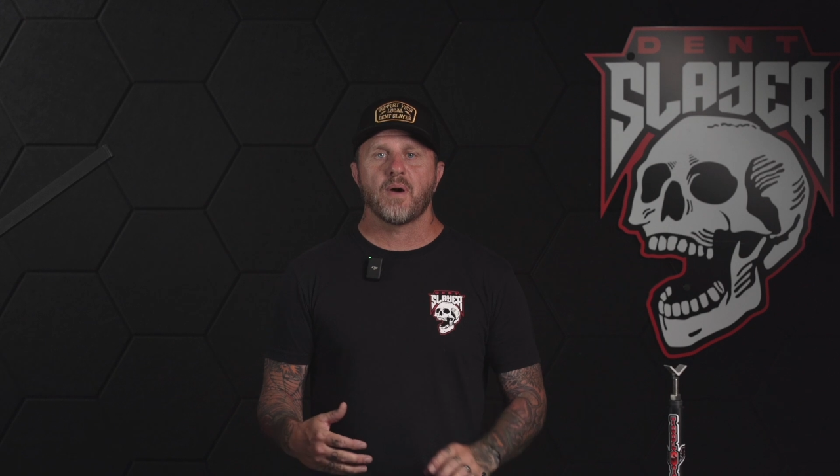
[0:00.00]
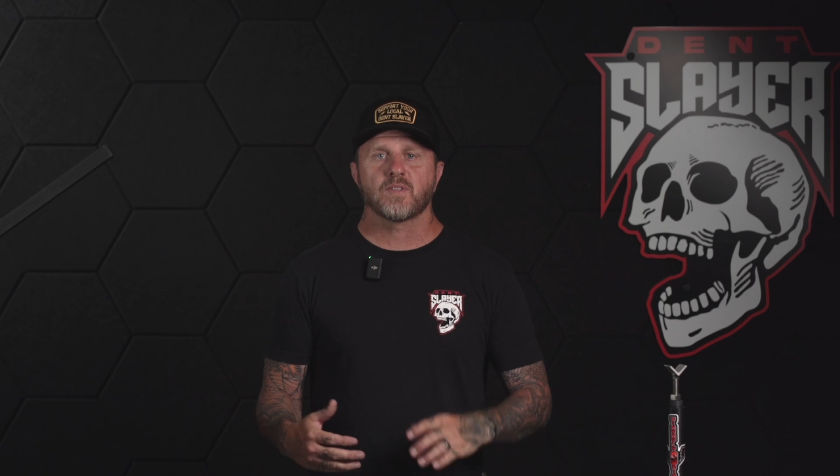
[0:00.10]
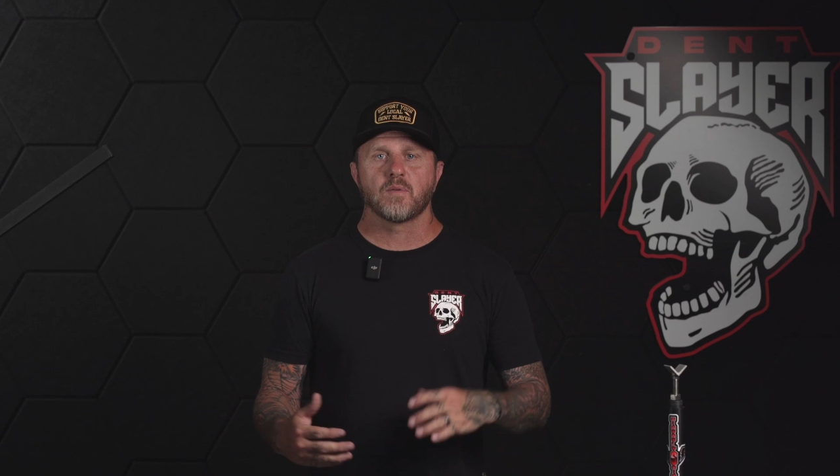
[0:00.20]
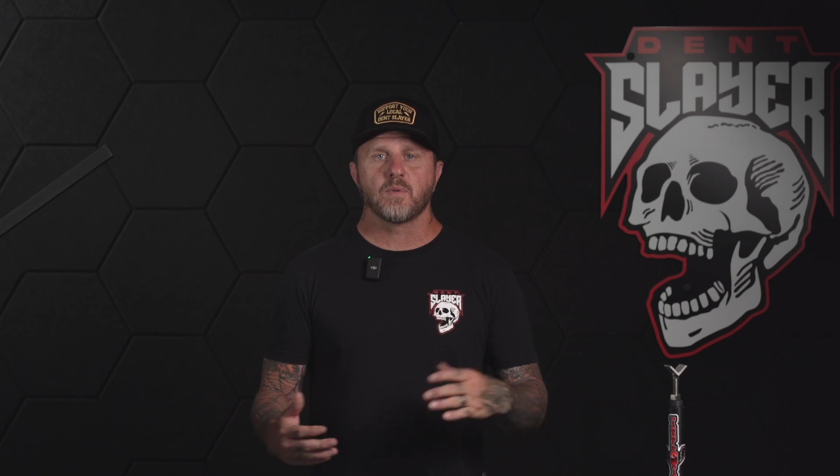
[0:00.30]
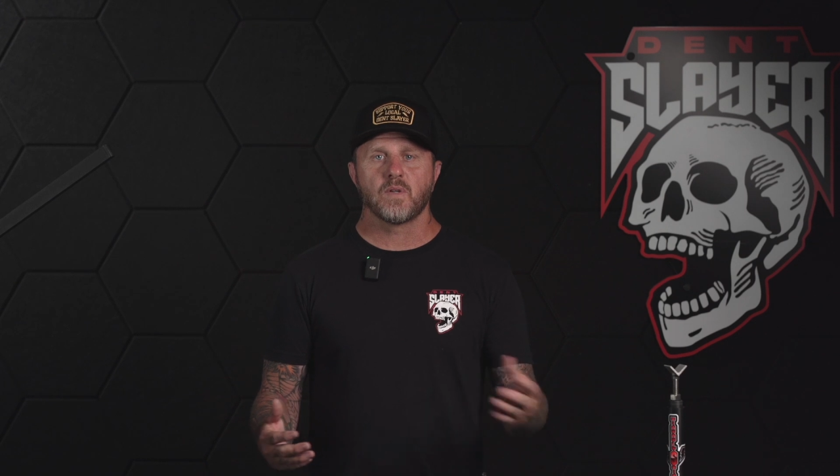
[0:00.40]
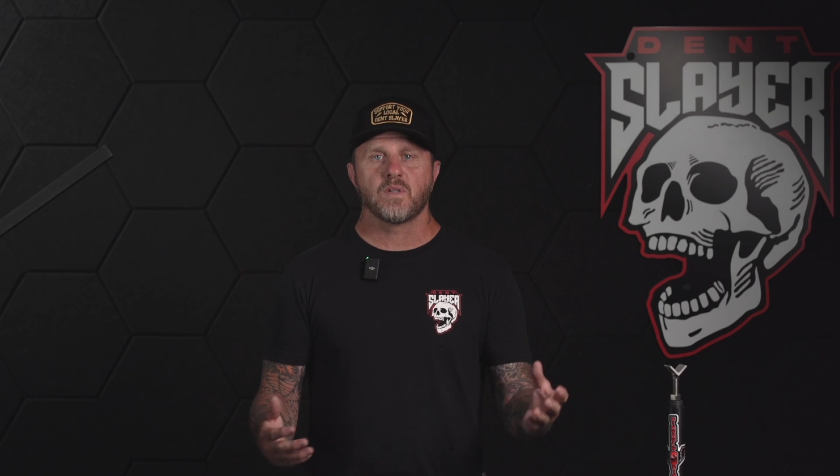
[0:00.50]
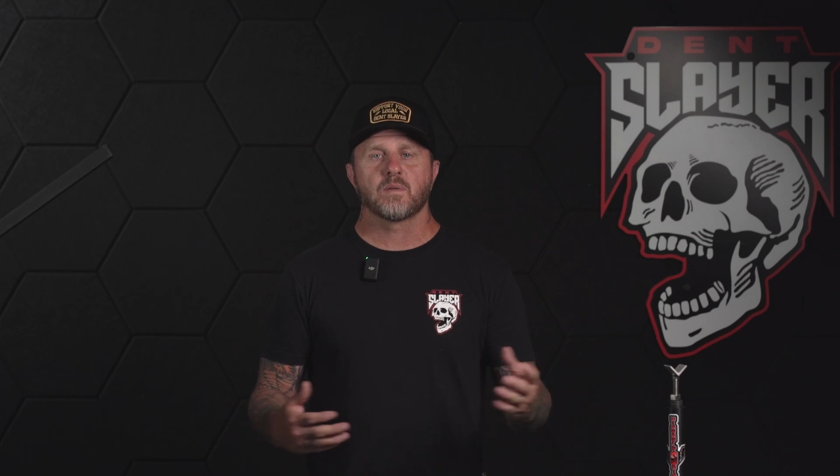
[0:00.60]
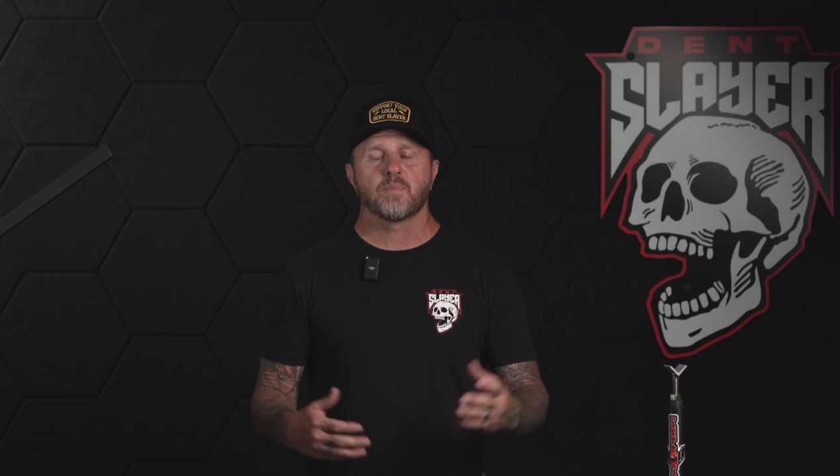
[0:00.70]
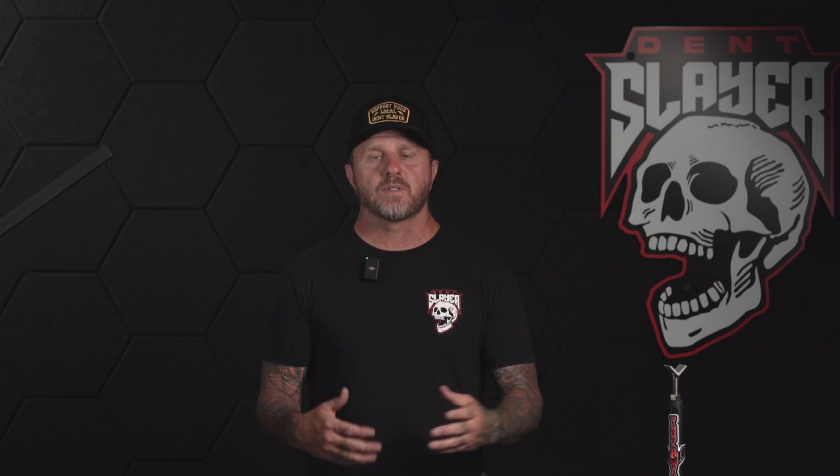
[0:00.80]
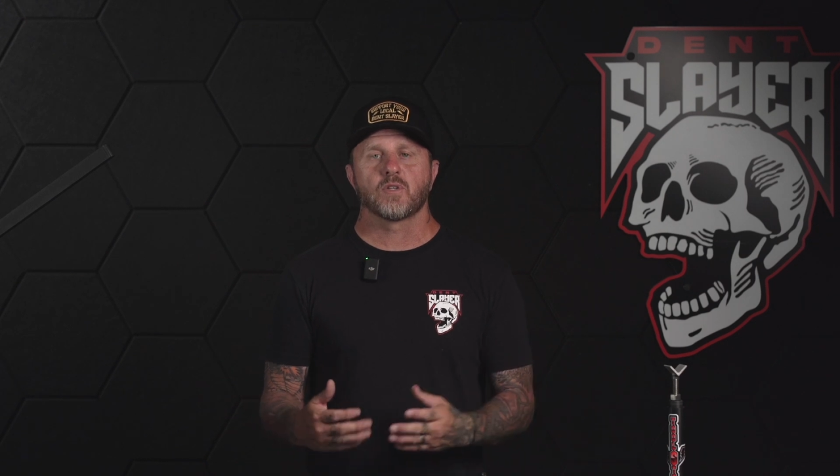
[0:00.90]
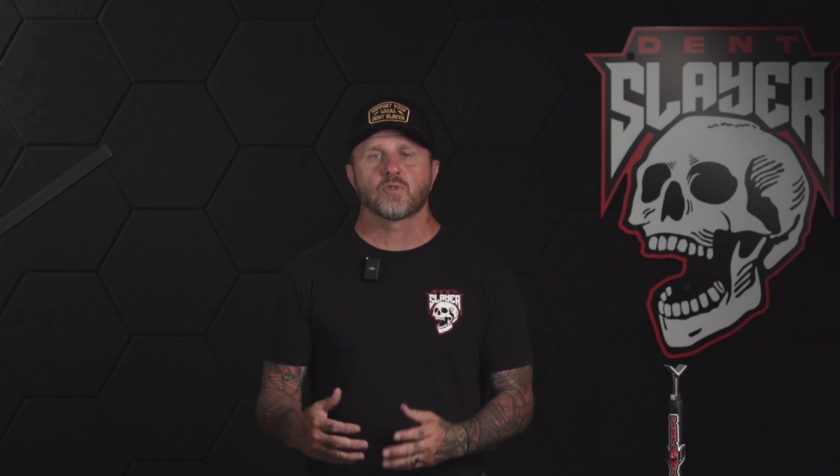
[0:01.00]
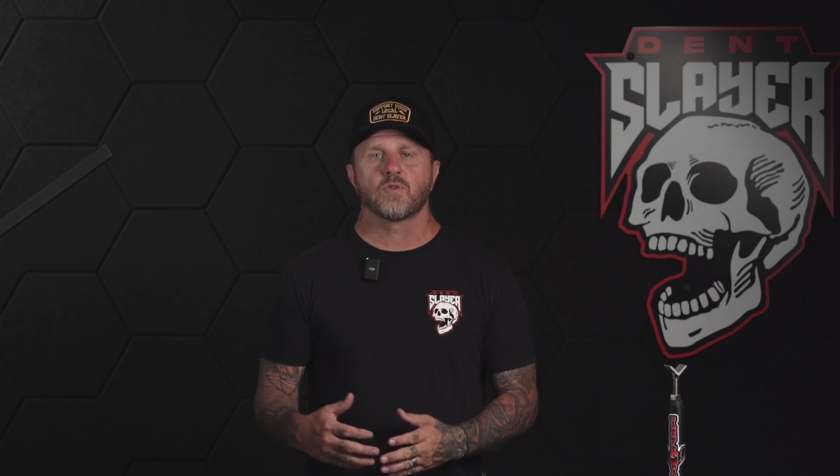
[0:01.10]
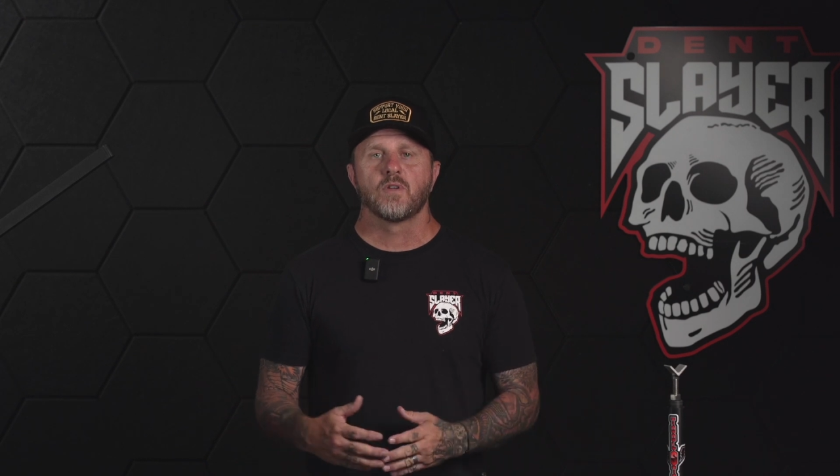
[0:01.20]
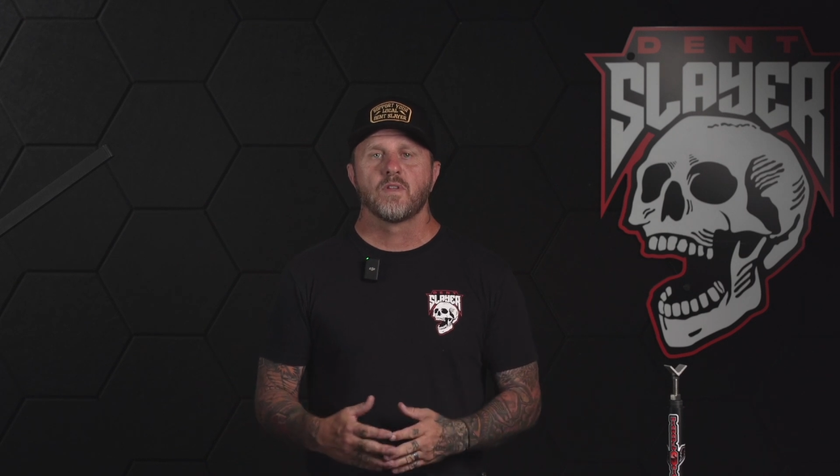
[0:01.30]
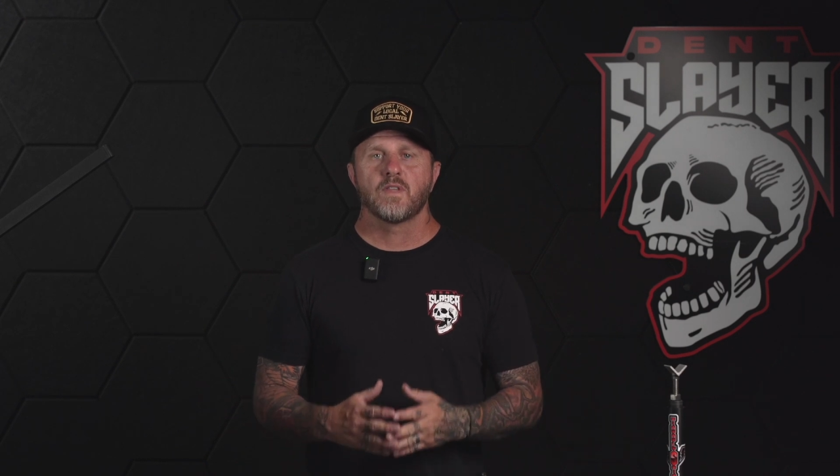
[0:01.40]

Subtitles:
possibilities and potential